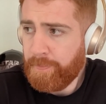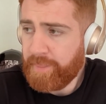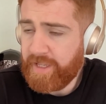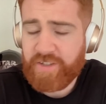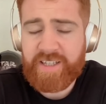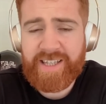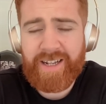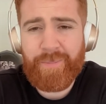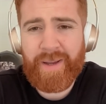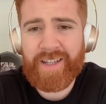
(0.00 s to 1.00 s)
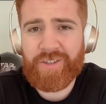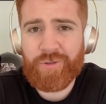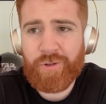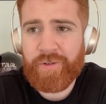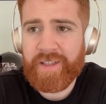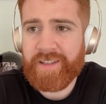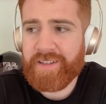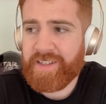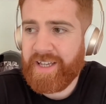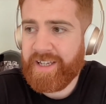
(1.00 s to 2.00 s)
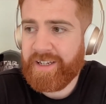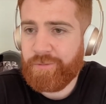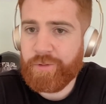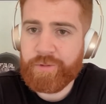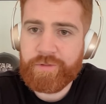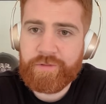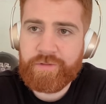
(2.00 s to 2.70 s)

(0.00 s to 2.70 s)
That's going to tell a better story than saying, well,